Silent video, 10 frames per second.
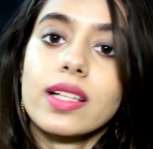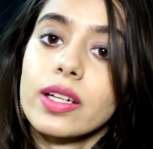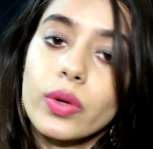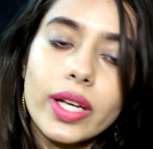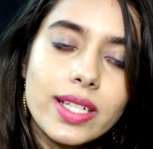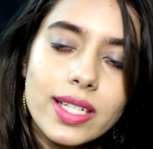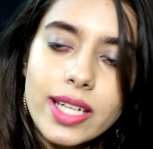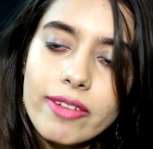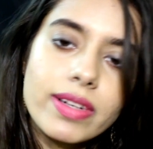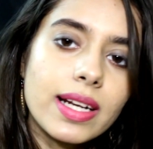then you can
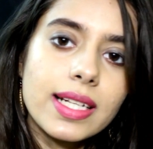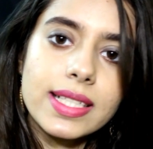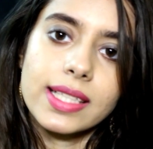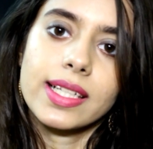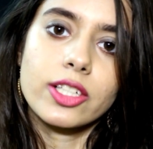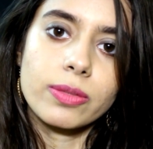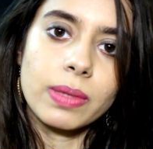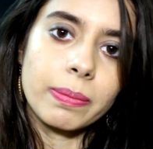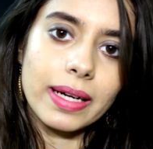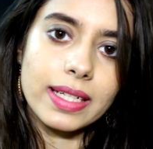definitely see that
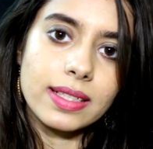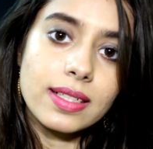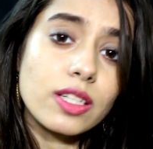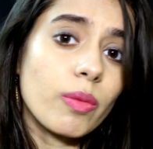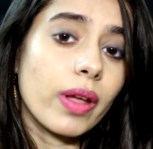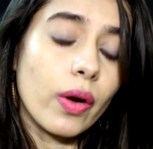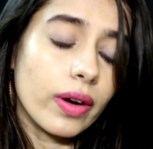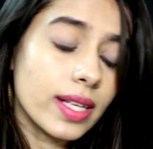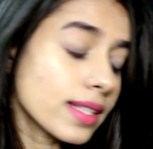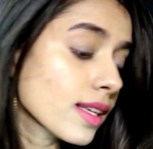shimmer particles, to be honest.